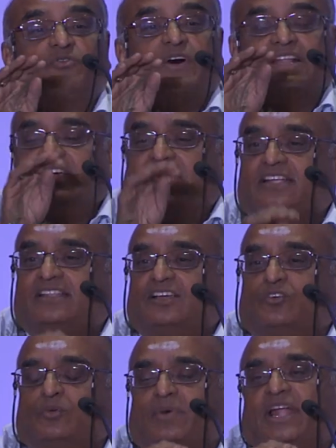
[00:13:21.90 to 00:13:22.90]
for that,
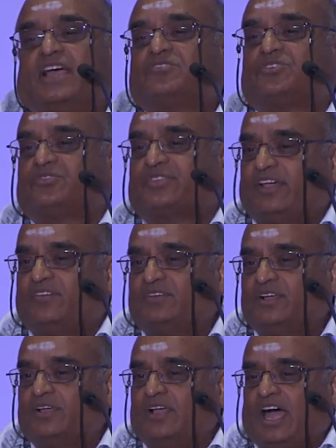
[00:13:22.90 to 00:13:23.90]
the woman has to save.
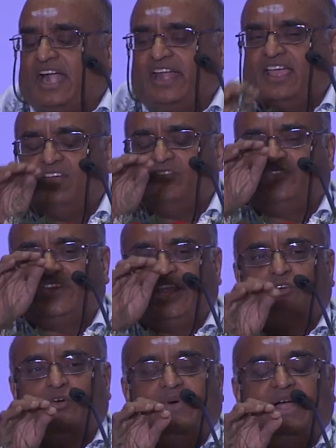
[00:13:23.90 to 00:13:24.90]
And every
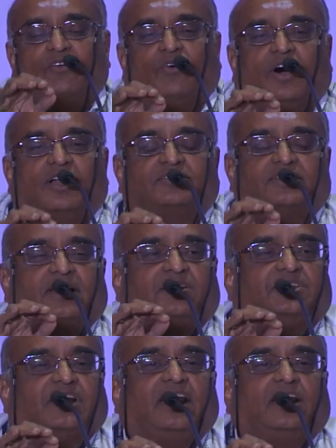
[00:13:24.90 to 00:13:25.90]
woman wants her
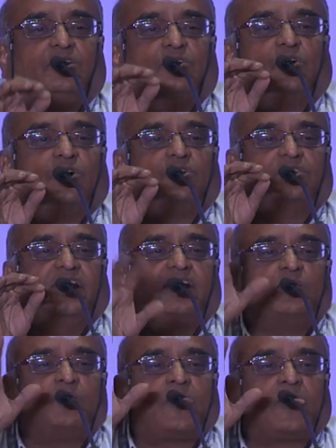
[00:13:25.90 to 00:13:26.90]
child to go to the
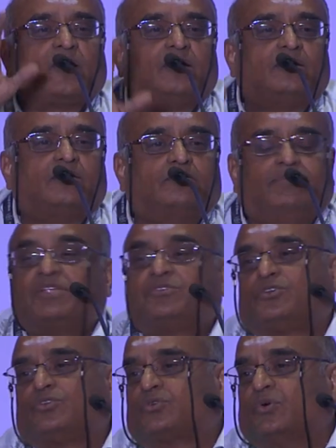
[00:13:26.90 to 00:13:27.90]
best
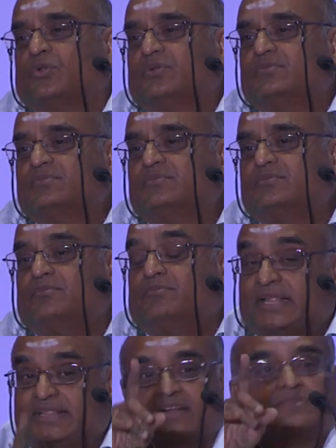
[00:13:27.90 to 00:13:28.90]
school.
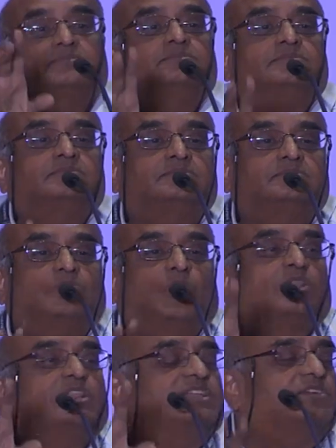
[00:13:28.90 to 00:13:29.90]
Mother,
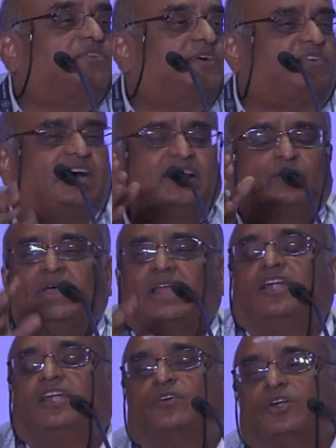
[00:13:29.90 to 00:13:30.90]
more than the father may
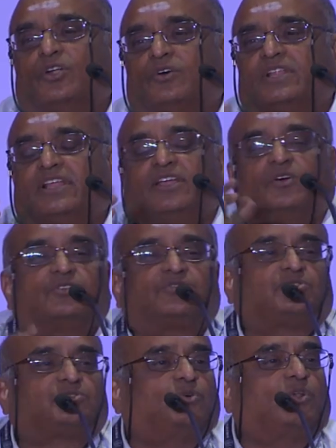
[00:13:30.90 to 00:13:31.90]
not even know whether he goes
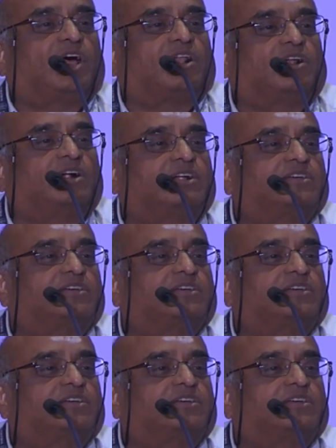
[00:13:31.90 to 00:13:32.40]
to school or not.